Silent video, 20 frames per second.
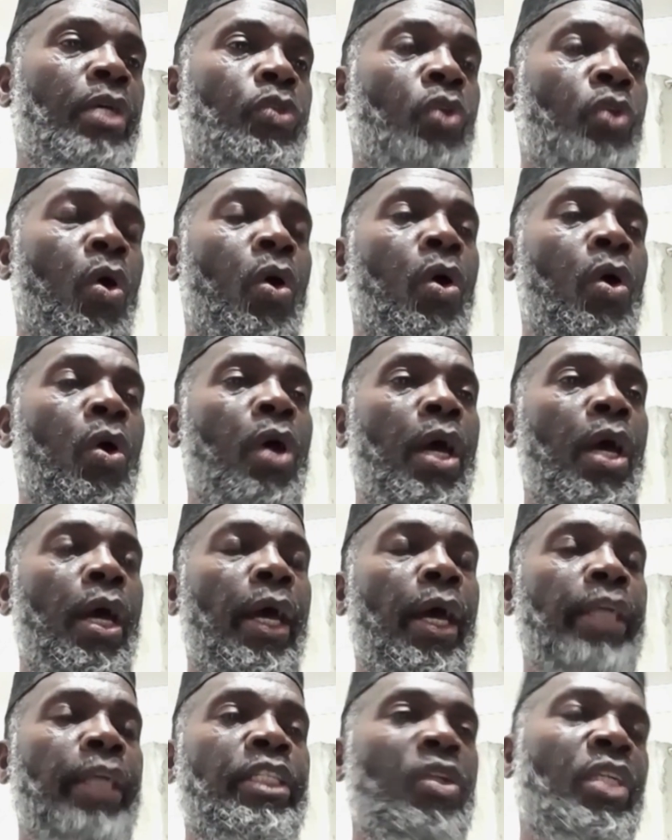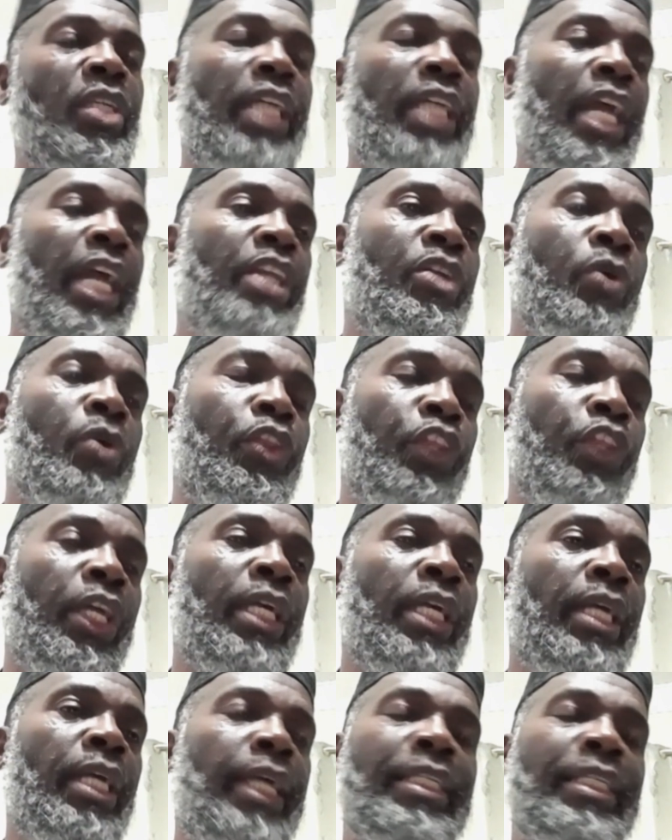So it's not a new
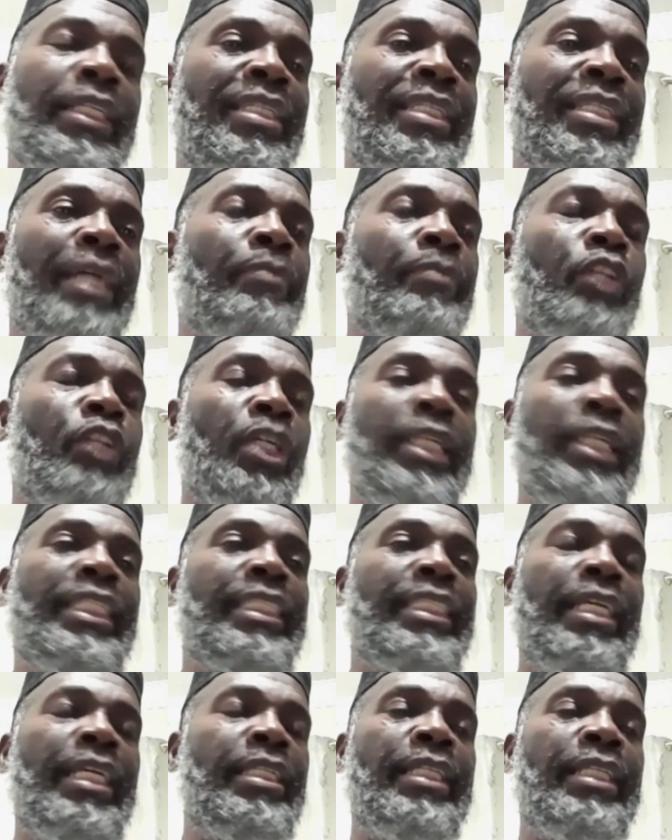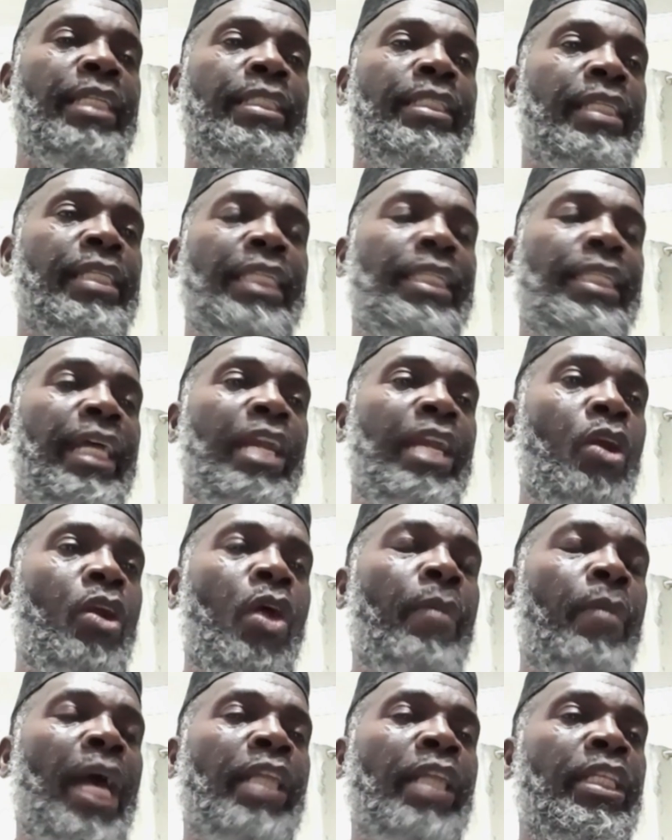thing. It is something, it's just a
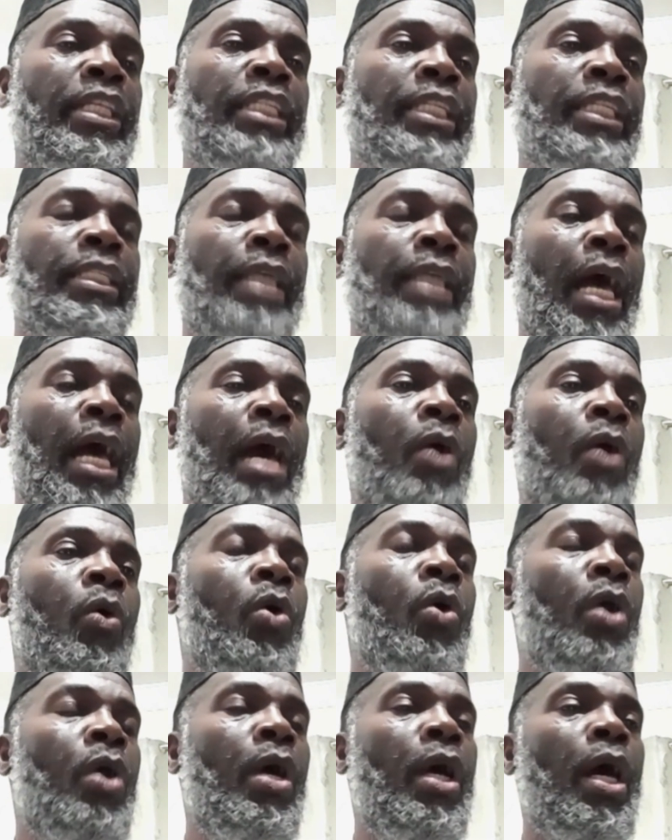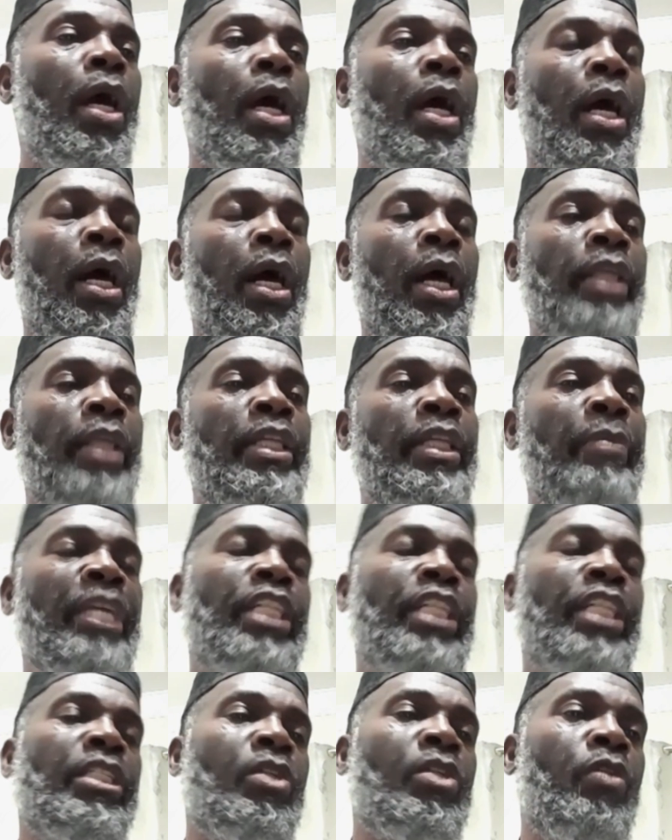norm, and this is how the
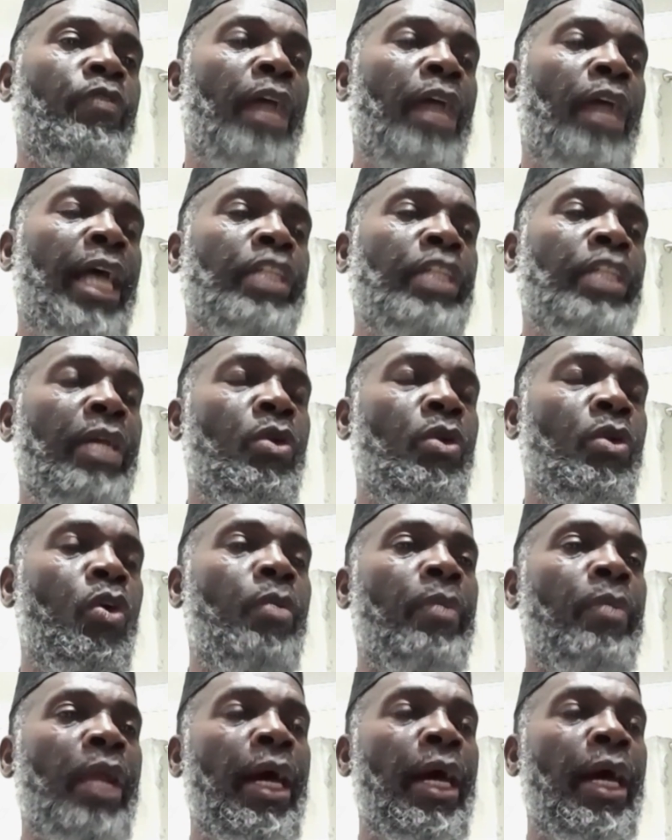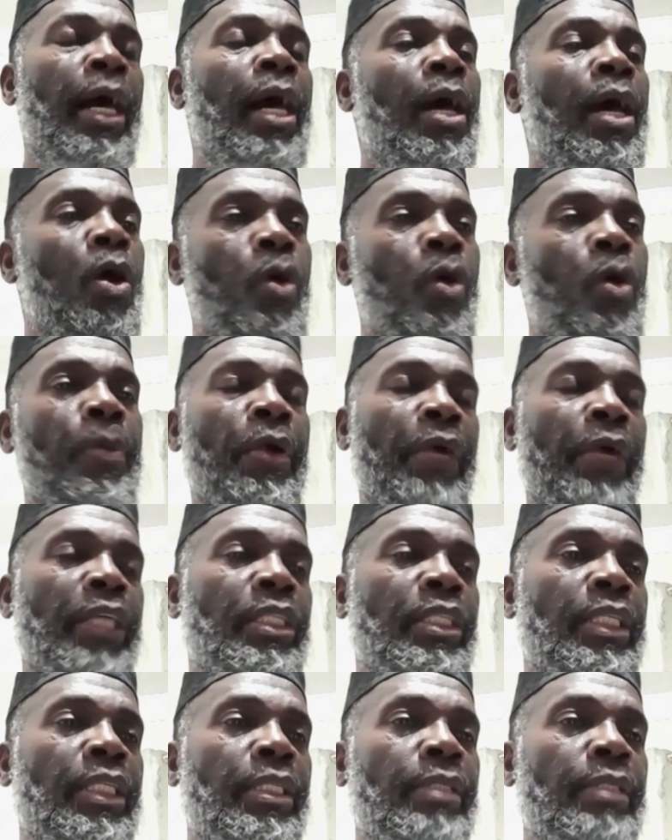Ministry of Hajj and Umrah operates.